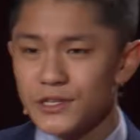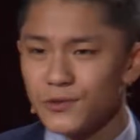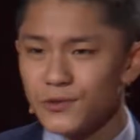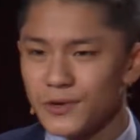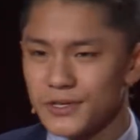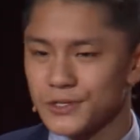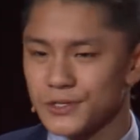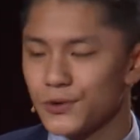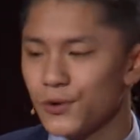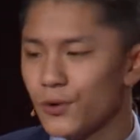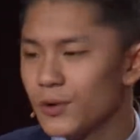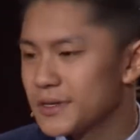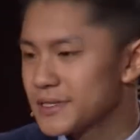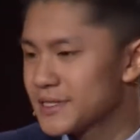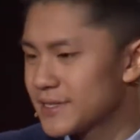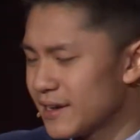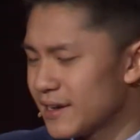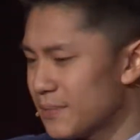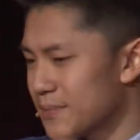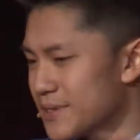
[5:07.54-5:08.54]
to our school and
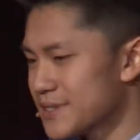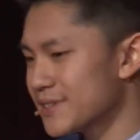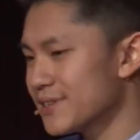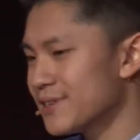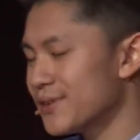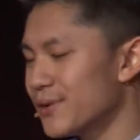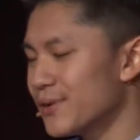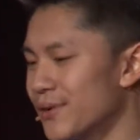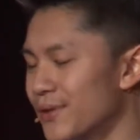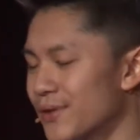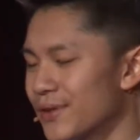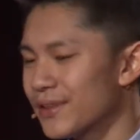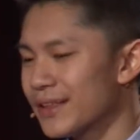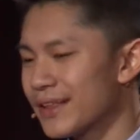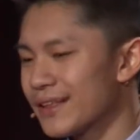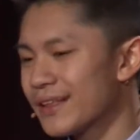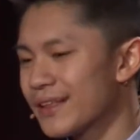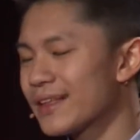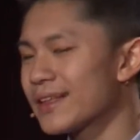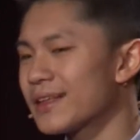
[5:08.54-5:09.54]
set up this little
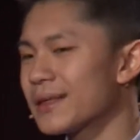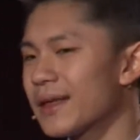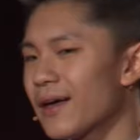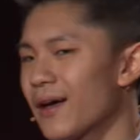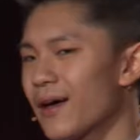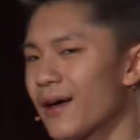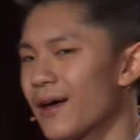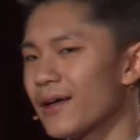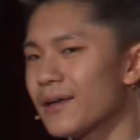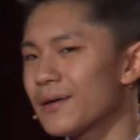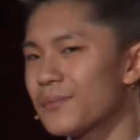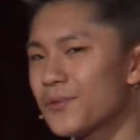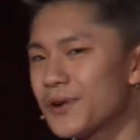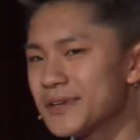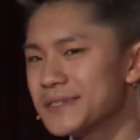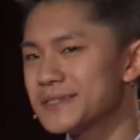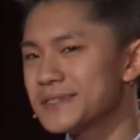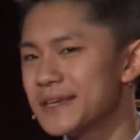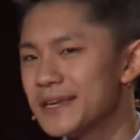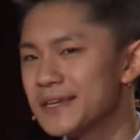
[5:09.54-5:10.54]

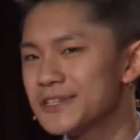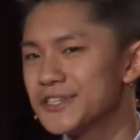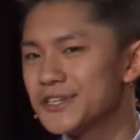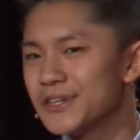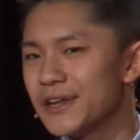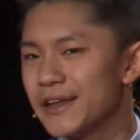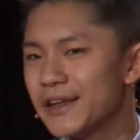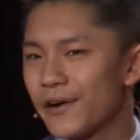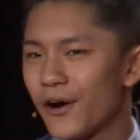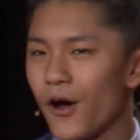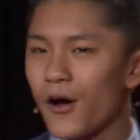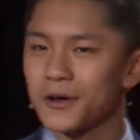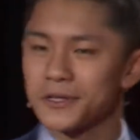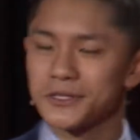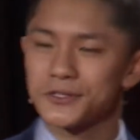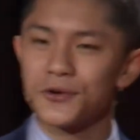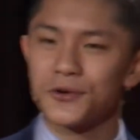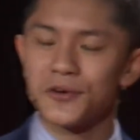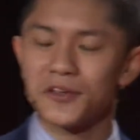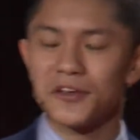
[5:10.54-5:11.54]
presentation in our
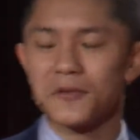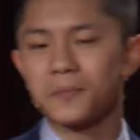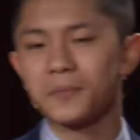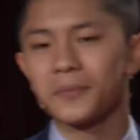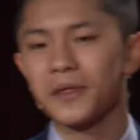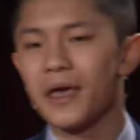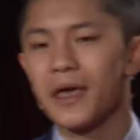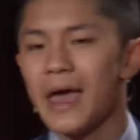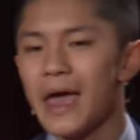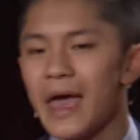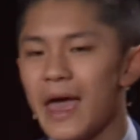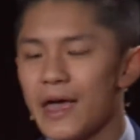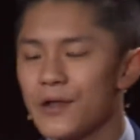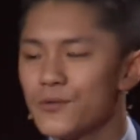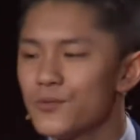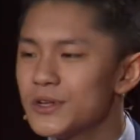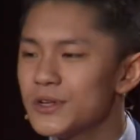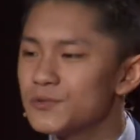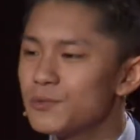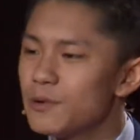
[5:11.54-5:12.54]
auditorium
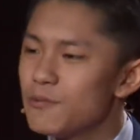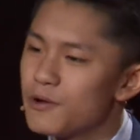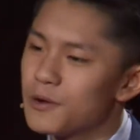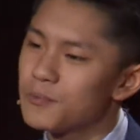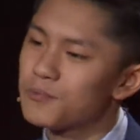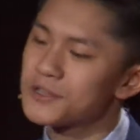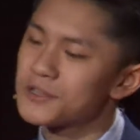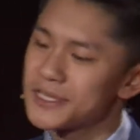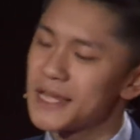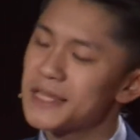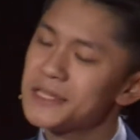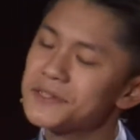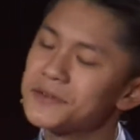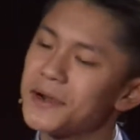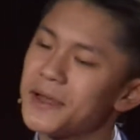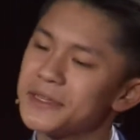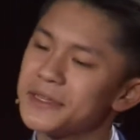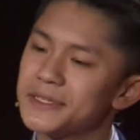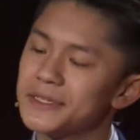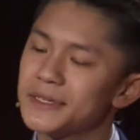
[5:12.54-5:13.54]
in which we would present our
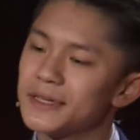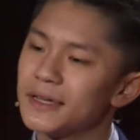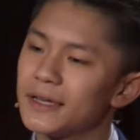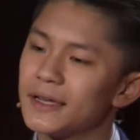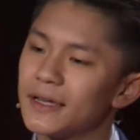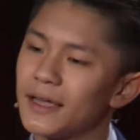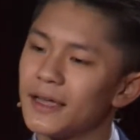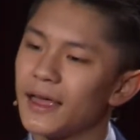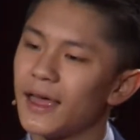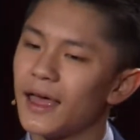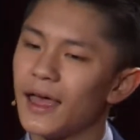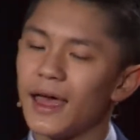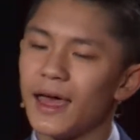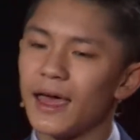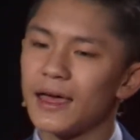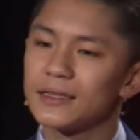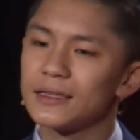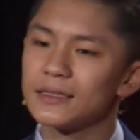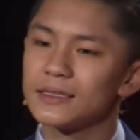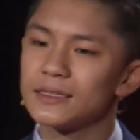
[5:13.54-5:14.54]
idea
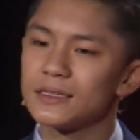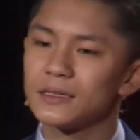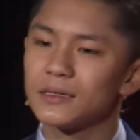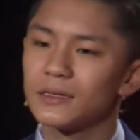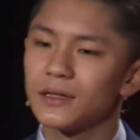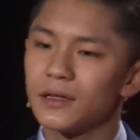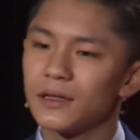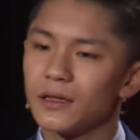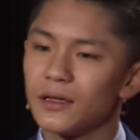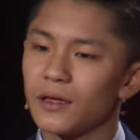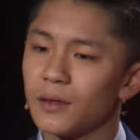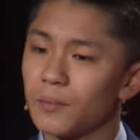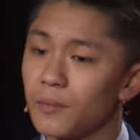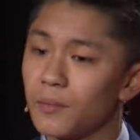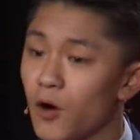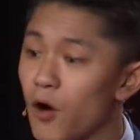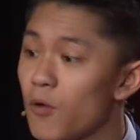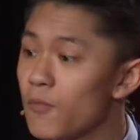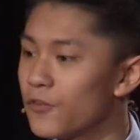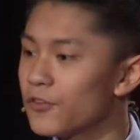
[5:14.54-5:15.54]
and
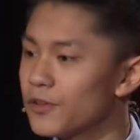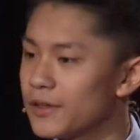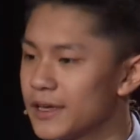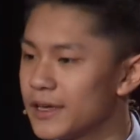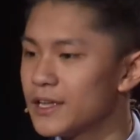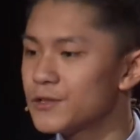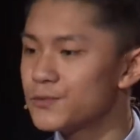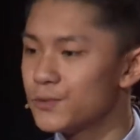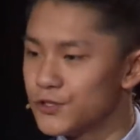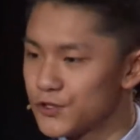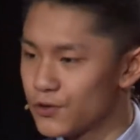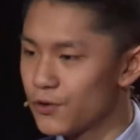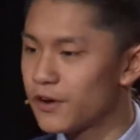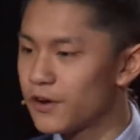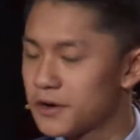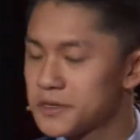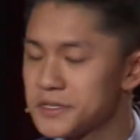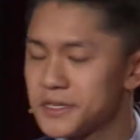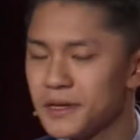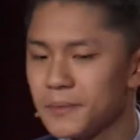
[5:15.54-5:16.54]
hopefully kids would join
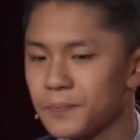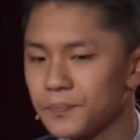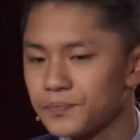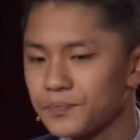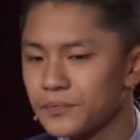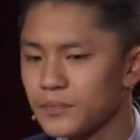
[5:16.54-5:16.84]
our team.